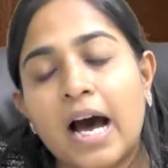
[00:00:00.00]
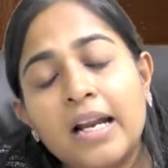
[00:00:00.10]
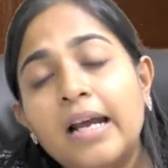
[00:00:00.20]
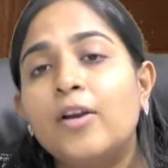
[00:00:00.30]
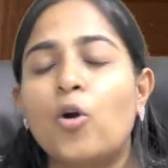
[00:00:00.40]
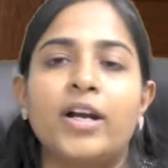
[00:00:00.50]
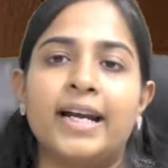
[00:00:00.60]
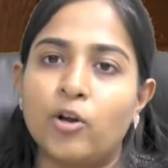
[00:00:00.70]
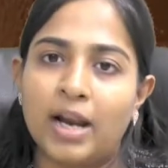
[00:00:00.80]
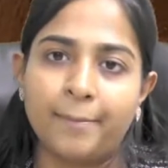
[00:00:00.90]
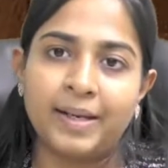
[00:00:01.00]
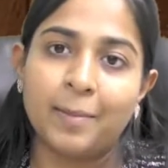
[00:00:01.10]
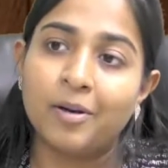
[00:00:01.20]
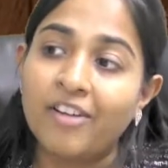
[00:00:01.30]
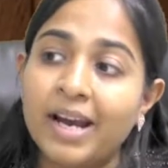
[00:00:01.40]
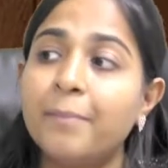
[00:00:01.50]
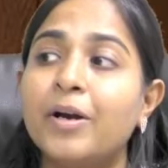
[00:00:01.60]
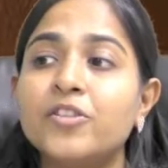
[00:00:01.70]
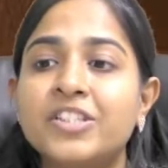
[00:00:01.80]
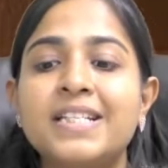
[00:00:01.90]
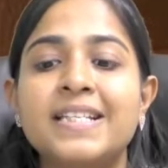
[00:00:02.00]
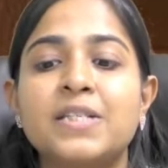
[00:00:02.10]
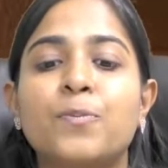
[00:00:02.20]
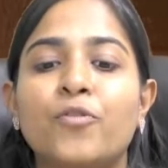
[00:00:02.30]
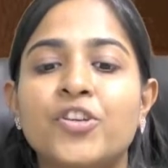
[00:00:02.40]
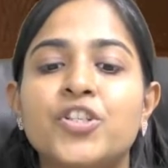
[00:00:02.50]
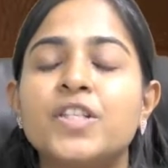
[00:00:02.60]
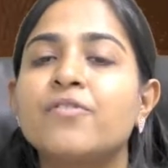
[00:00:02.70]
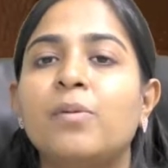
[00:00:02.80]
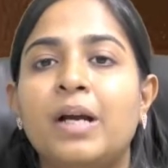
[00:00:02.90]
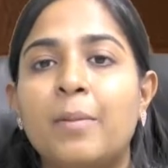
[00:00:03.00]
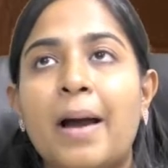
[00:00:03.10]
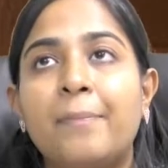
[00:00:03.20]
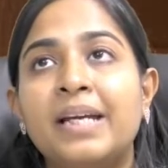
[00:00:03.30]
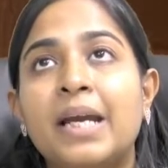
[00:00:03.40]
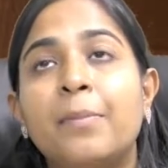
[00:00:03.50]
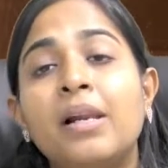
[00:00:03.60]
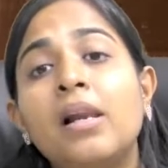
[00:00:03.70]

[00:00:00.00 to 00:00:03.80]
not at all applicable. Why? Because TCS provisions will become applicable